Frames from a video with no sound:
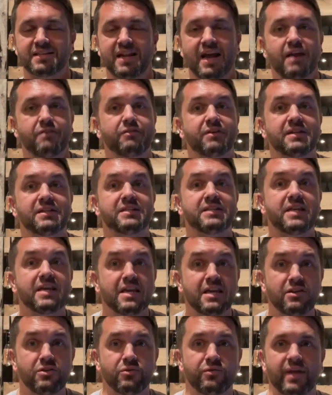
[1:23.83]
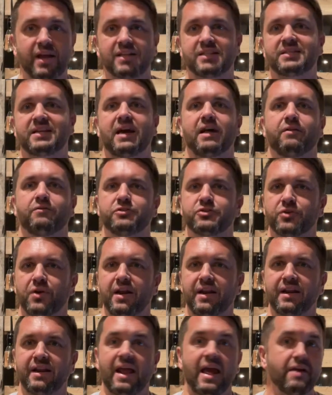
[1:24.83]
And I've continued that style of
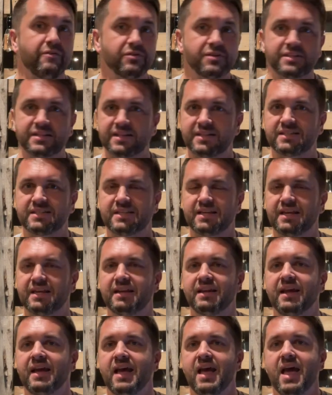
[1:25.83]
training ever since then.